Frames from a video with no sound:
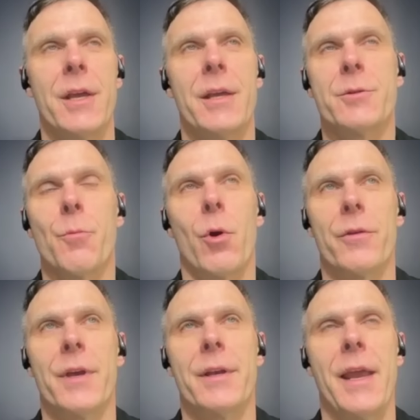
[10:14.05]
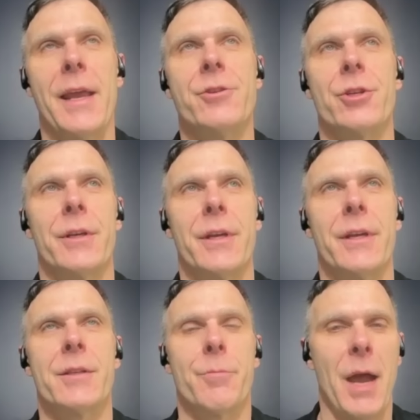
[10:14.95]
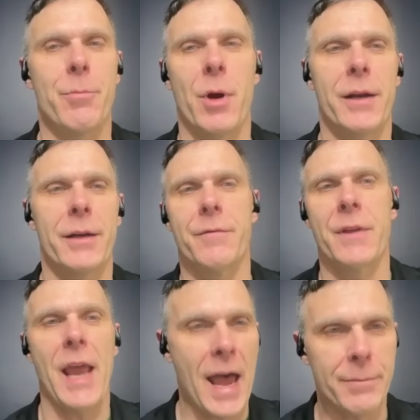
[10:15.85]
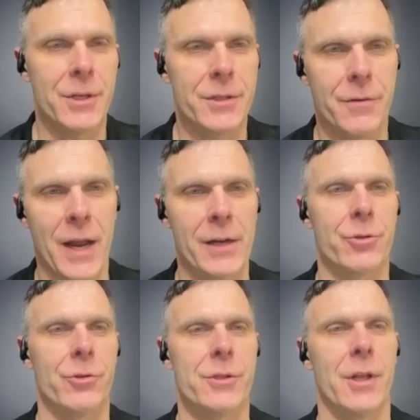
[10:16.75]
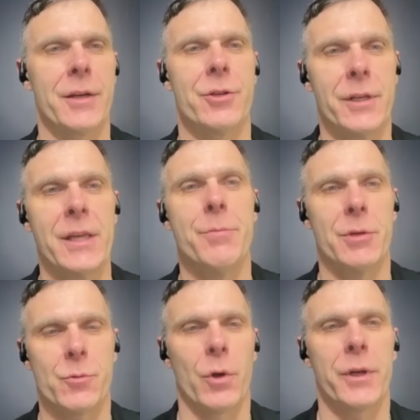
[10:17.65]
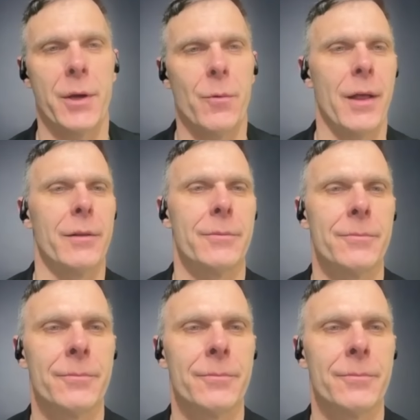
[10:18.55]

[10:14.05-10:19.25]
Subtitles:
It's more that aging is the byproduct of the absence of natural selection to keep us working well.